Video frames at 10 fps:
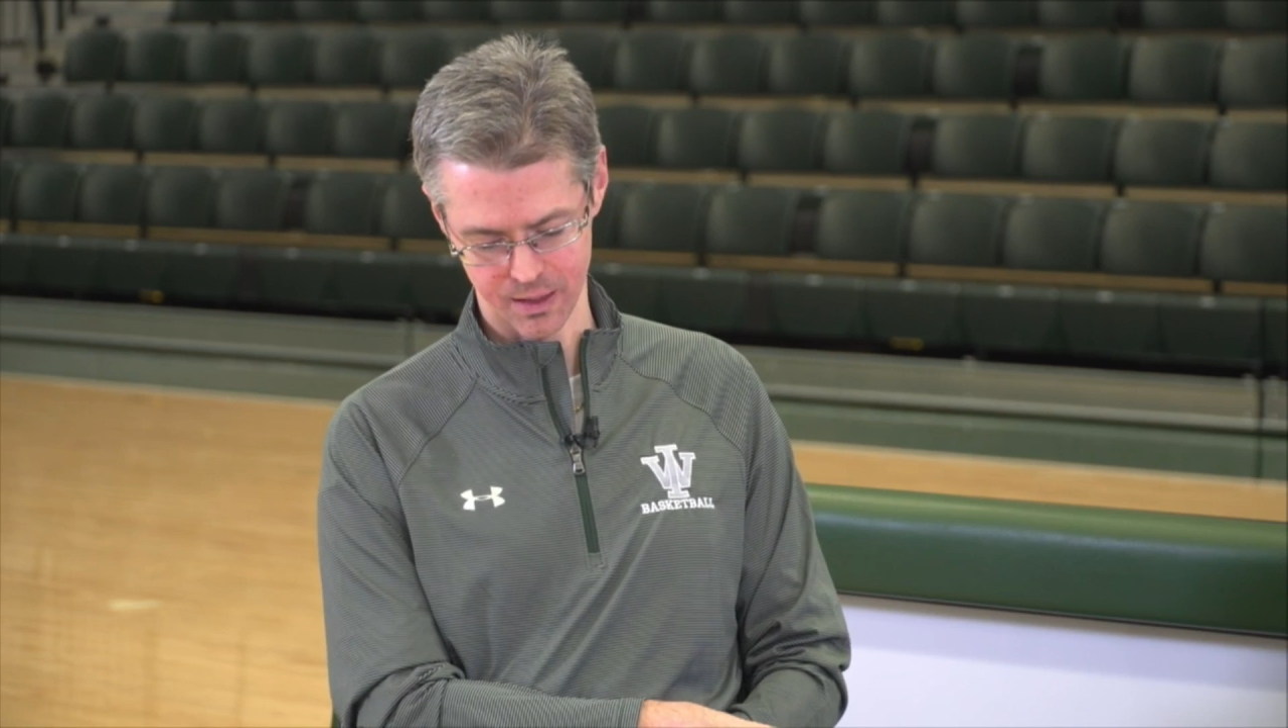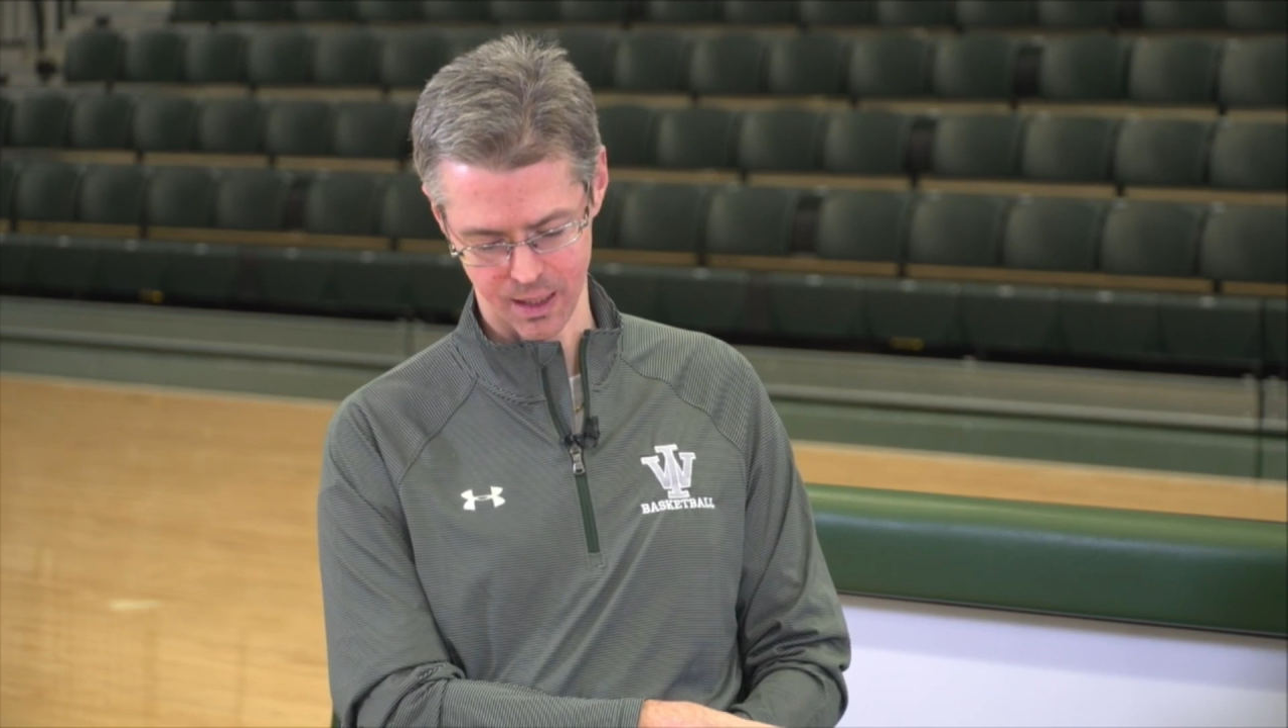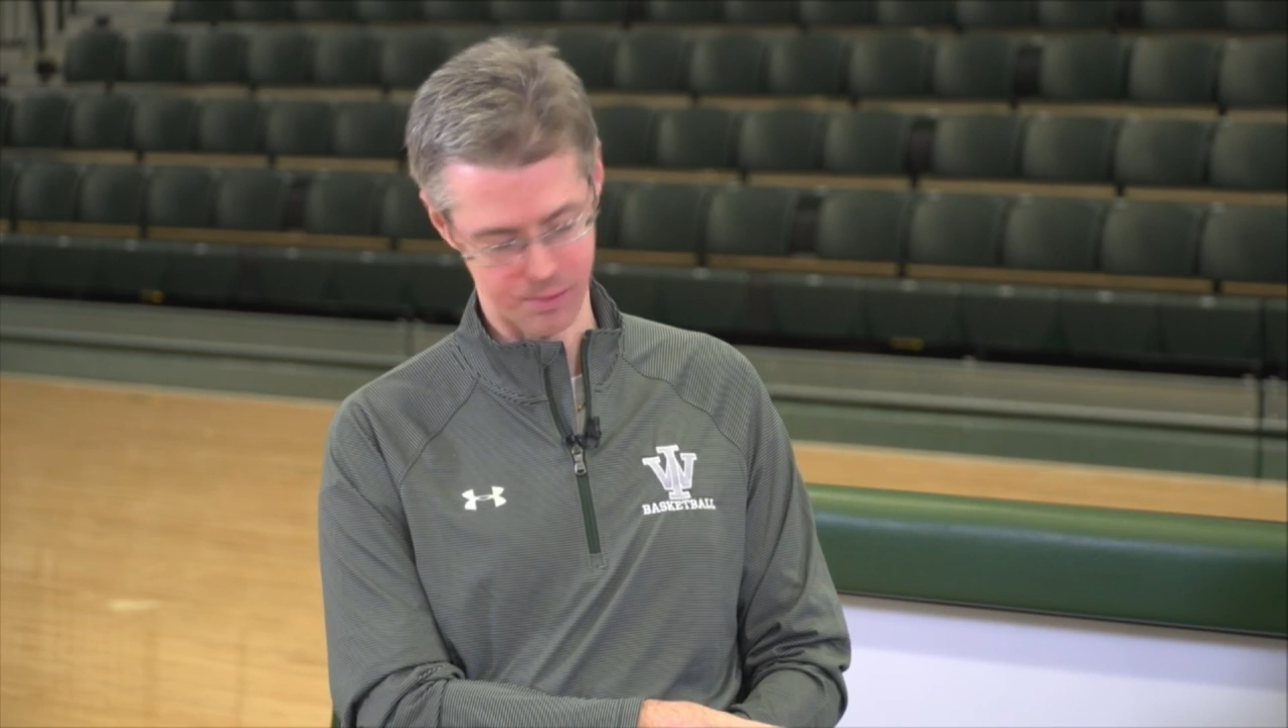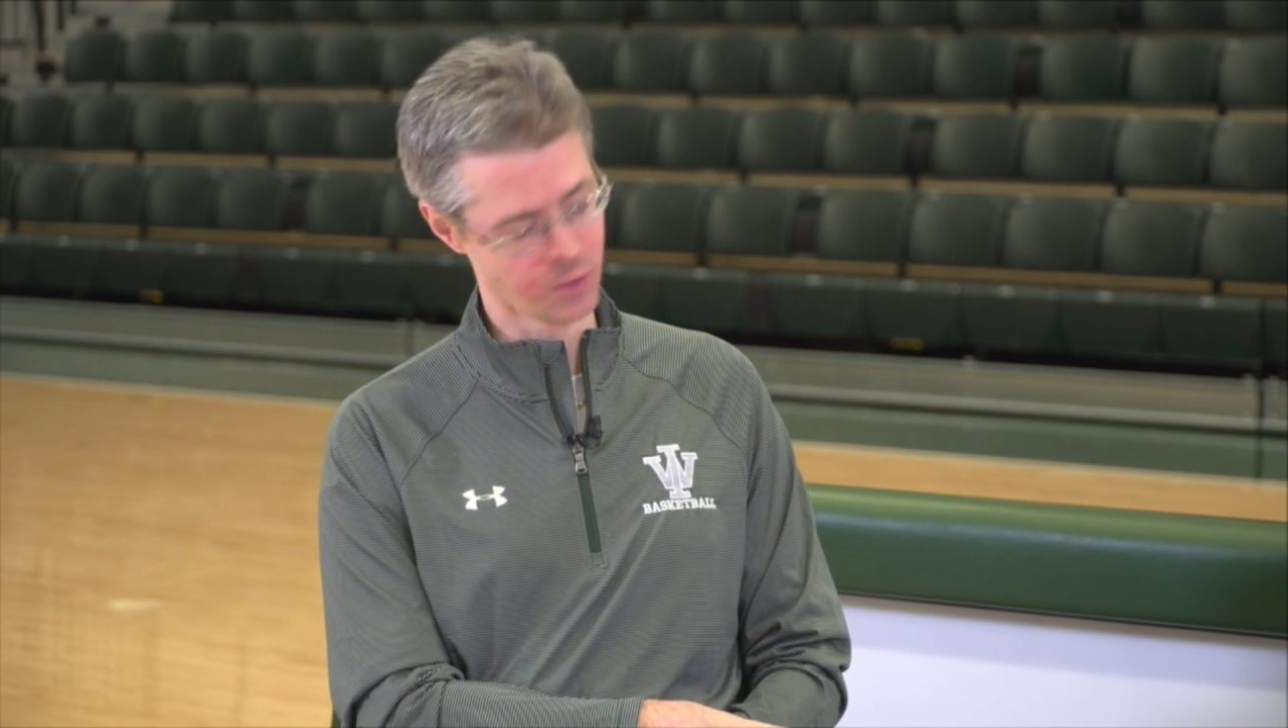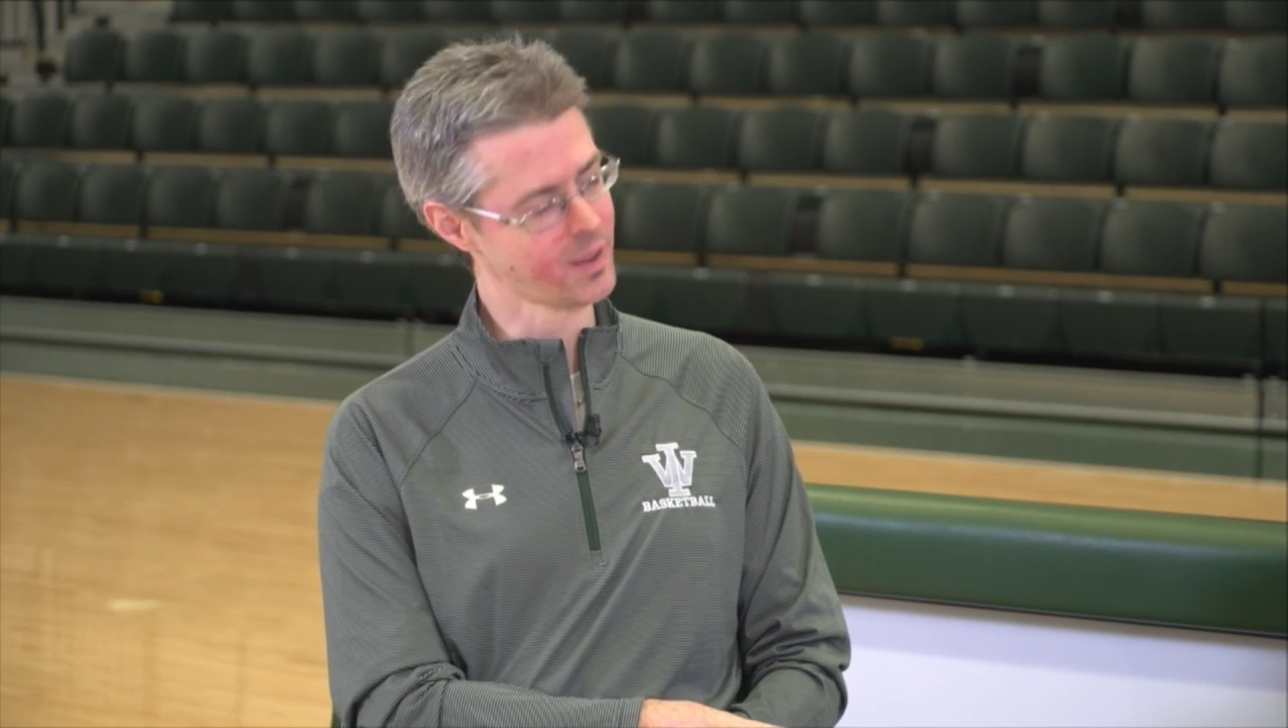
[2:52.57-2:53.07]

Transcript: a couple of